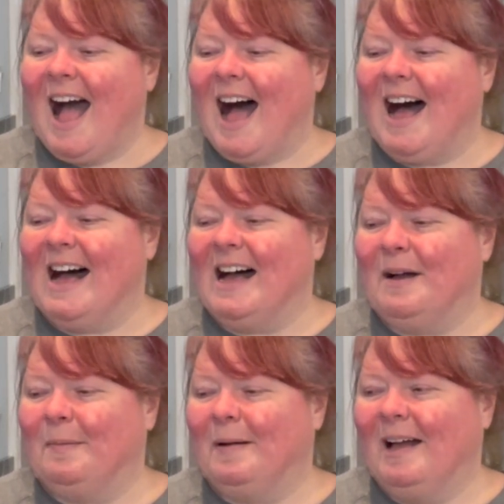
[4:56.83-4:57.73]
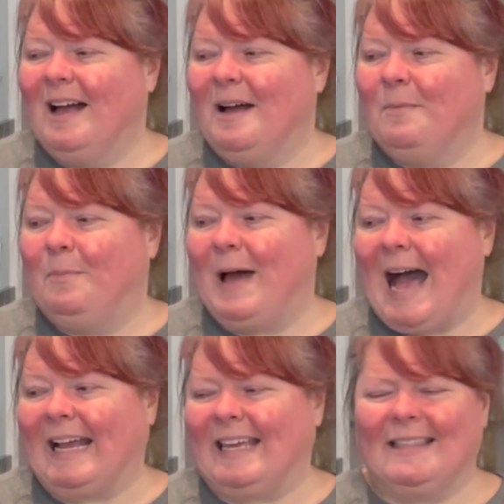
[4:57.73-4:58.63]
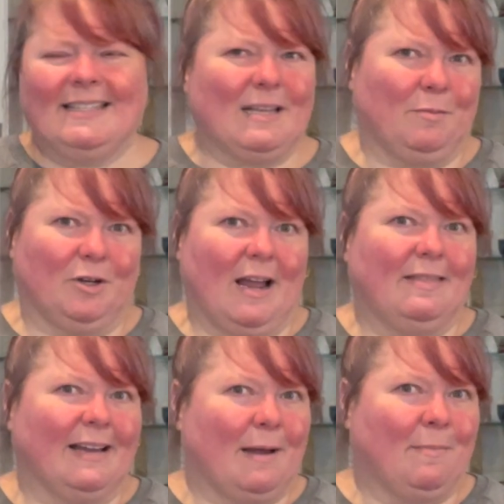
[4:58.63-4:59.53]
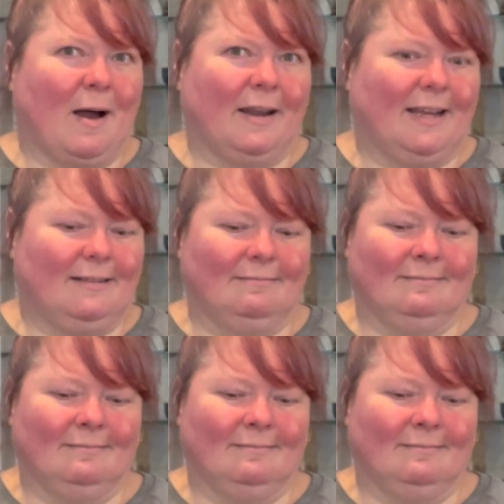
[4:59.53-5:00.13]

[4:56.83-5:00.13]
Back in the summer. I think I bought it